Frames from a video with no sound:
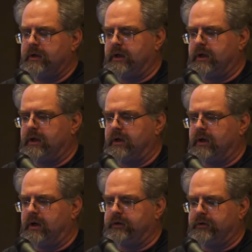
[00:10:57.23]
uh,
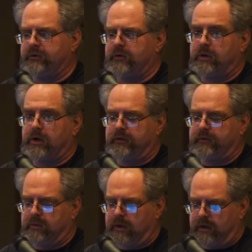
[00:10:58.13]
on your third-party
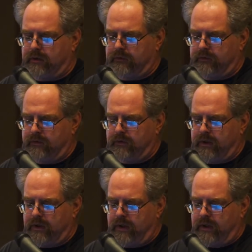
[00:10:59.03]
suppliers?
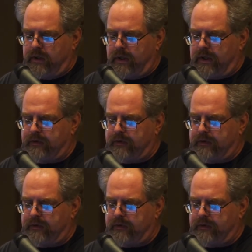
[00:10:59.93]
And